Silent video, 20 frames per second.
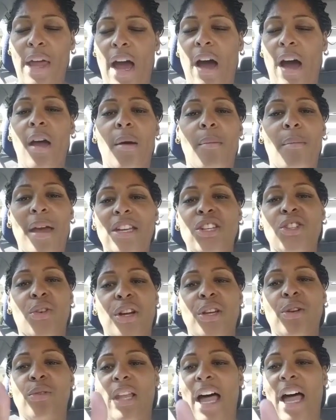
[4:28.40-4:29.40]
make sure
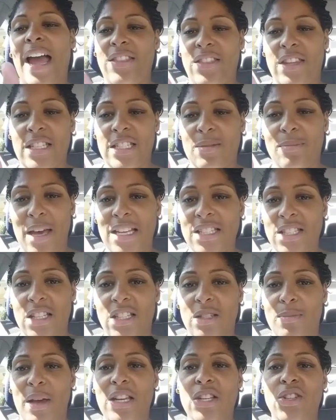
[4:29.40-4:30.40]
you like this
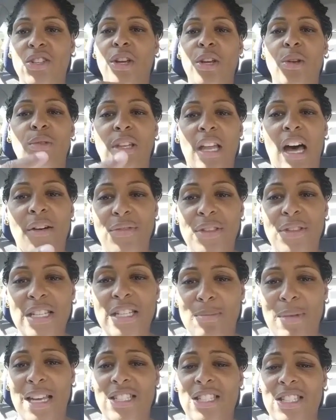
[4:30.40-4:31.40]
message, make sure you love
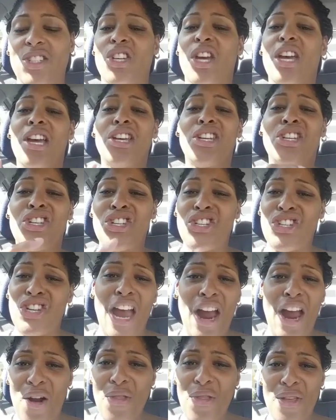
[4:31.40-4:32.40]
this message,
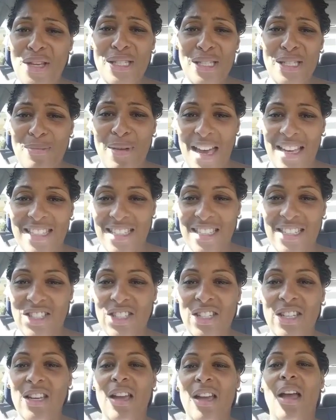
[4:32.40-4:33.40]
share this
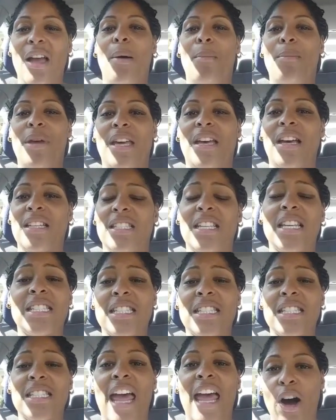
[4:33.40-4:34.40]
message, because this
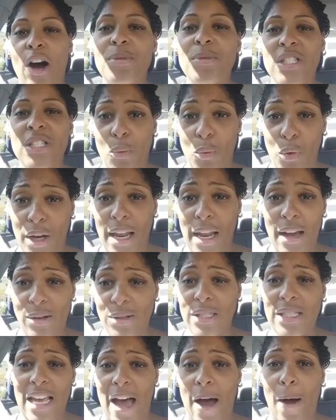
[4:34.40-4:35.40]
can help someone
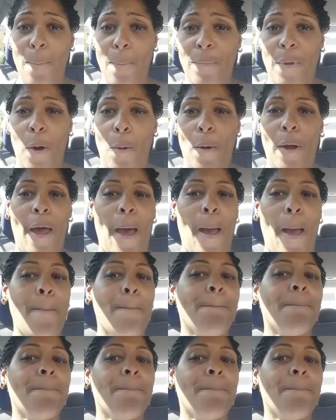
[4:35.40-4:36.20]
else out, okay?